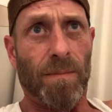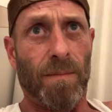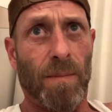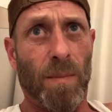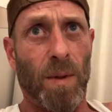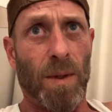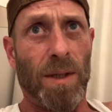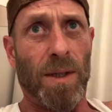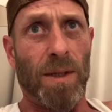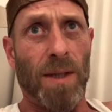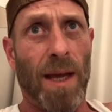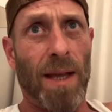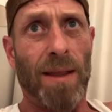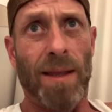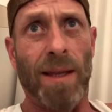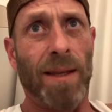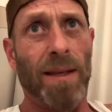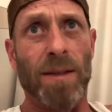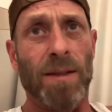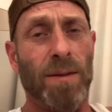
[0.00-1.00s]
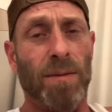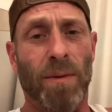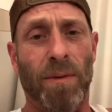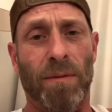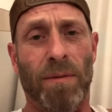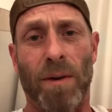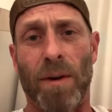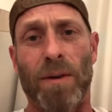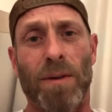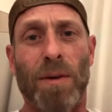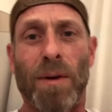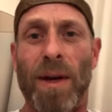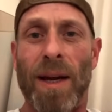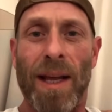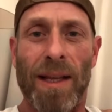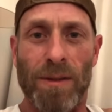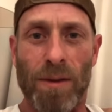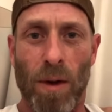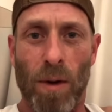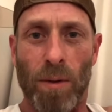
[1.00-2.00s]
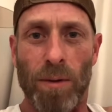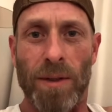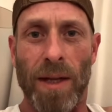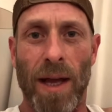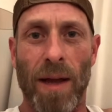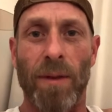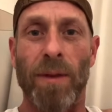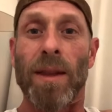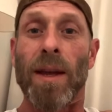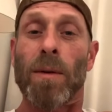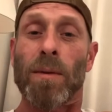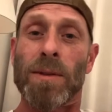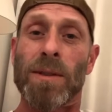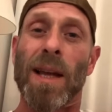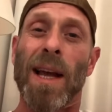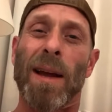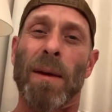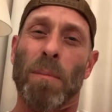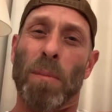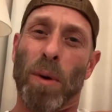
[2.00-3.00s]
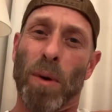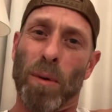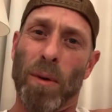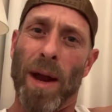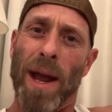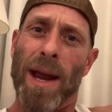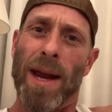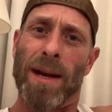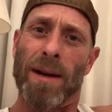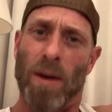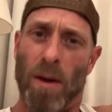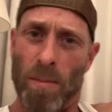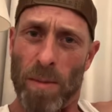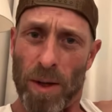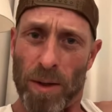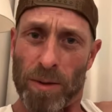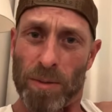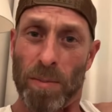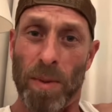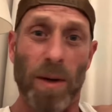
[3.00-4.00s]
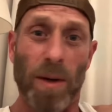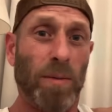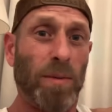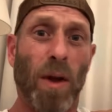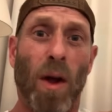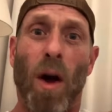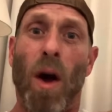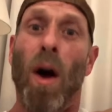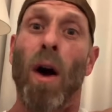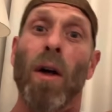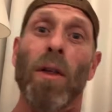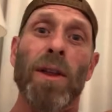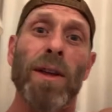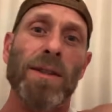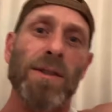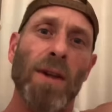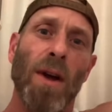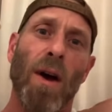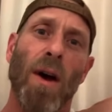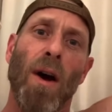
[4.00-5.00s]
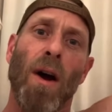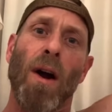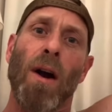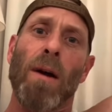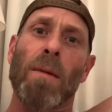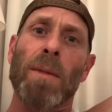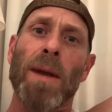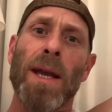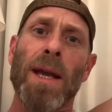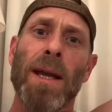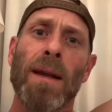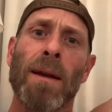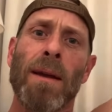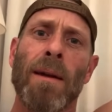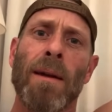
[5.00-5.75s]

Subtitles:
which I think they just refer to it as Old Town, there was like a parade almost, but it was all this army